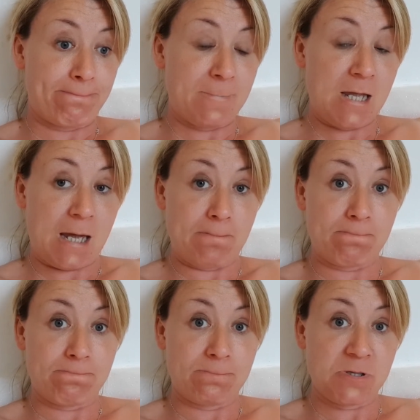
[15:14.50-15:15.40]
I
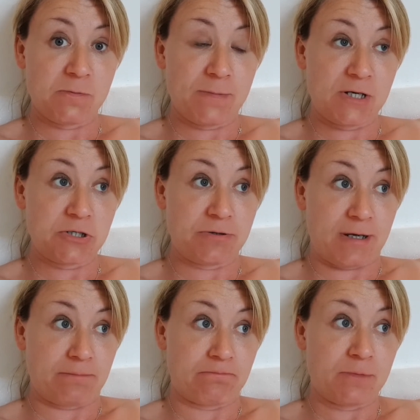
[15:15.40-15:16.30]
think we might do
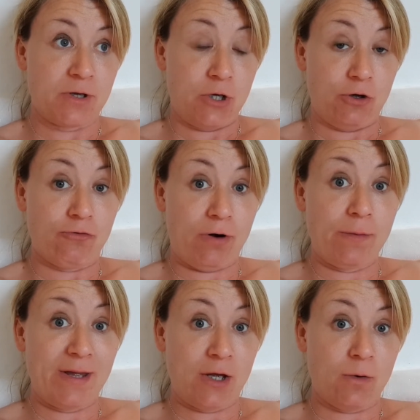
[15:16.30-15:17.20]
that.
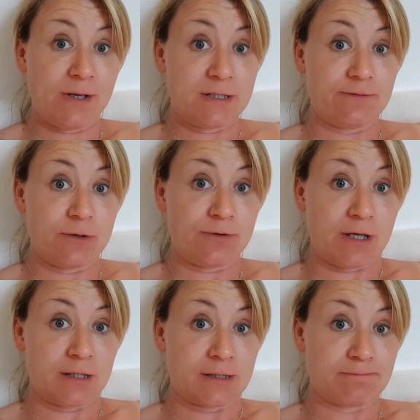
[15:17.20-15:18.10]
Growing quite a few
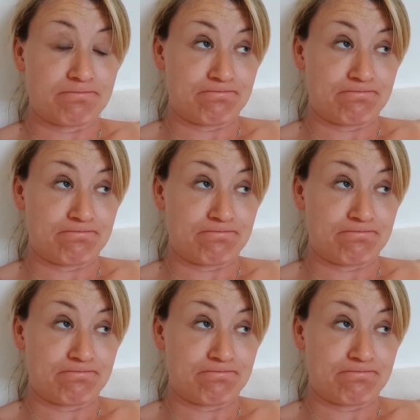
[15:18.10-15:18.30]
things.